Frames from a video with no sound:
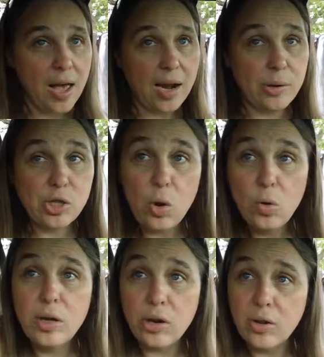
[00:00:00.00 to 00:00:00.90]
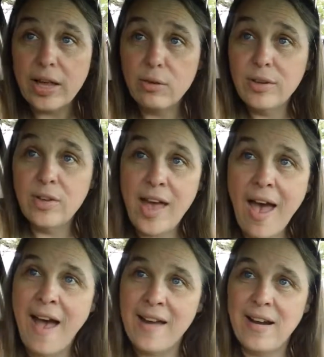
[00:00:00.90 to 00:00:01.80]
and I was holding her like a real
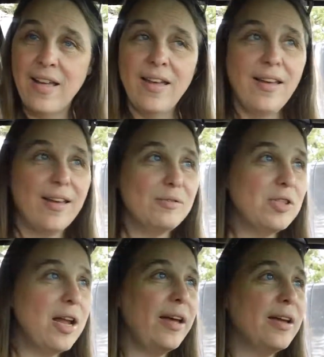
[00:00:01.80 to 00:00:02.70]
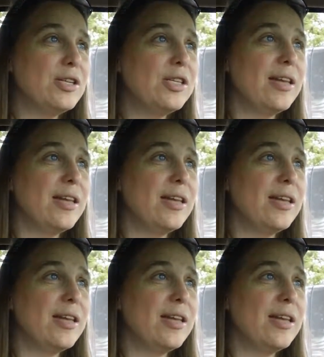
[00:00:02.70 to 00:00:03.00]
cat, and it was nice.